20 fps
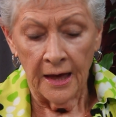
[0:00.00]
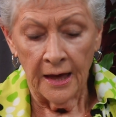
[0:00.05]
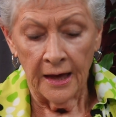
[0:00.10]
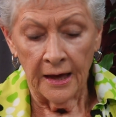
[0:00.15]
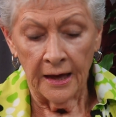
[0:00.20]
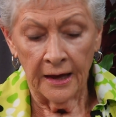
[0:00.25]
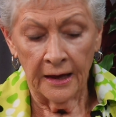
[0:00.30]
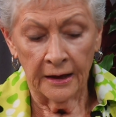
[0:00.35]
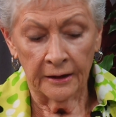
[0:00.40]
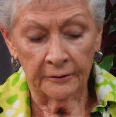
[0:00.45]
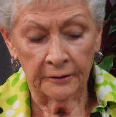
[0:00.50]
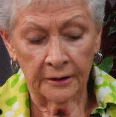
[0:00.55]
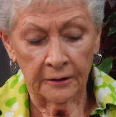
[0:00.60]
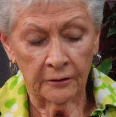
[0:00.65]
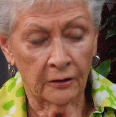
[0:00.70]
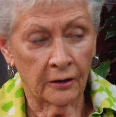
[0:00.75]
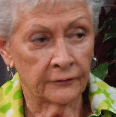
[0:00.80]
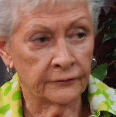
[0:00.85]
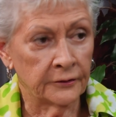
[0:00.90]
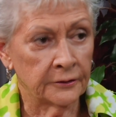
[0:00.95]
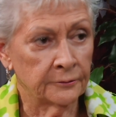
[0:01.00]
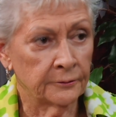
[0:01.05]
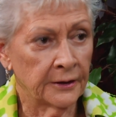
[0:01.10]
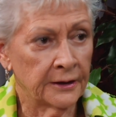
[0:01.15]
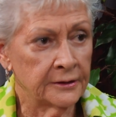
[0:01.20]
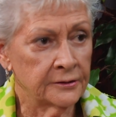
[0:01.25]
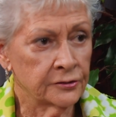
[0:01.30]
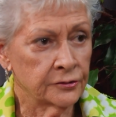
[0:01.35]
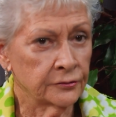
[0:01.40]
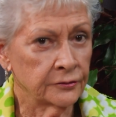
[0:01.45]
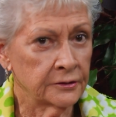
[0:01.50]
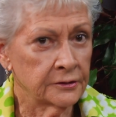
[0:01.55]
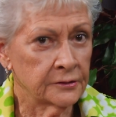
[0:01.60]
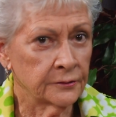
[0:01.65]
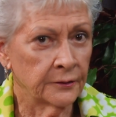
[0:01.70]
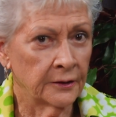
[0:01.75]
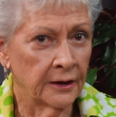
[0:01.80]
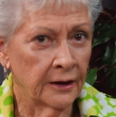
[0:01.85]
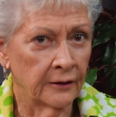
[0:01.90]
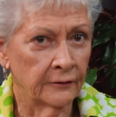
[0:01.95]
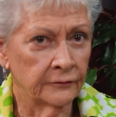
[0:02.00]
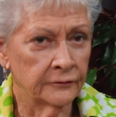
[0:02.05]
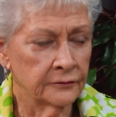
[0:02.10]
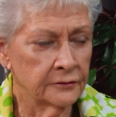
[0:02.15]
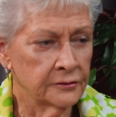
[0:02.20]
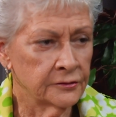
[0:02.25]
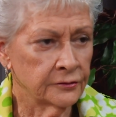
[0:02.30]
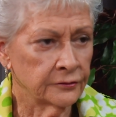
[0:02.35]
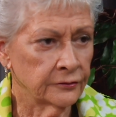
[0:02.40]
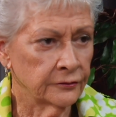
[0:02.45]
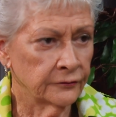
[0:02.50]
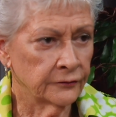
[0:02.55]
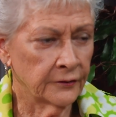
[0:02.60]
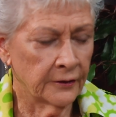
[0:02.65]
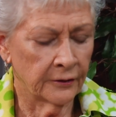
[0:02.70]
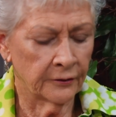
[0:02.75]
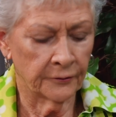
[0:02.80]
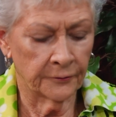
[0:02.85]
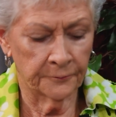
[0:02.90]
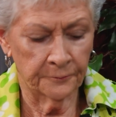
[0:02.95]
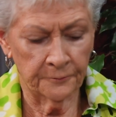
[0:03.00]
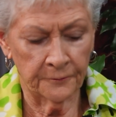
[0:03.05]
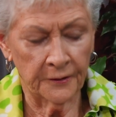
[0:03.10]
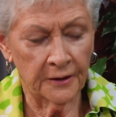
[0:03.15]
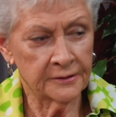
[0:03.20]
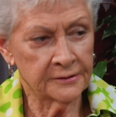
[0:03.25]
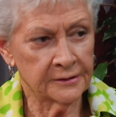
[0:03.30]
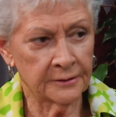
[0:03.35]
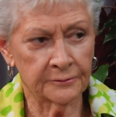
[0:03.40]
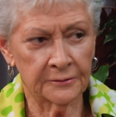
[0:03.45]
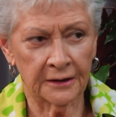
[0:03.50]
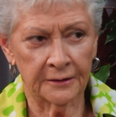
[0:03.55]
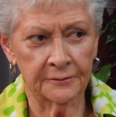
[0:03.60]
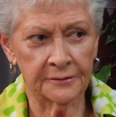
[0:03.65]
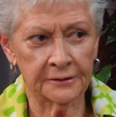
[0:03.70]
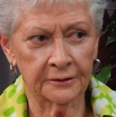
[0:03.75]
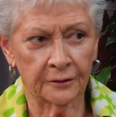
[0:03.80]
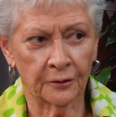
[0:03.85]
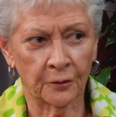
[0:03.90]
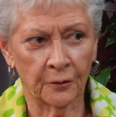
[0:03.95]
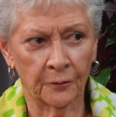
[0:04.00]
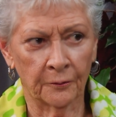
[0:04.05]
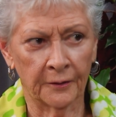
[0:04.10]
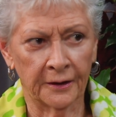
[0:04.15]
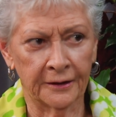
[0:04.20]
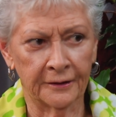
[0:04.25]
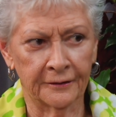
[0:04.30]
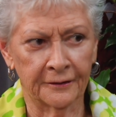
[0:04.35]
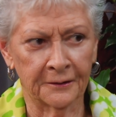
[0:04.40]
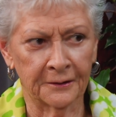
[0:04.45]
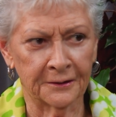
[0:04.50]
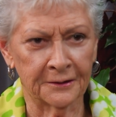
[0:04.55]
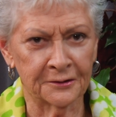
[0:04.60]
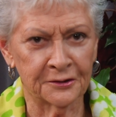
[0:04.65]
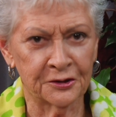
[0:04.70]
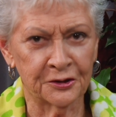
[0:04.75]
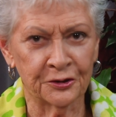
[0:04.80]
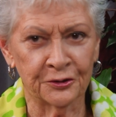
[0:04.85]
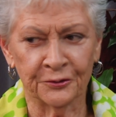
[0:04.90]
And coffee and pastries we have served there. Sometimes little homemade things too.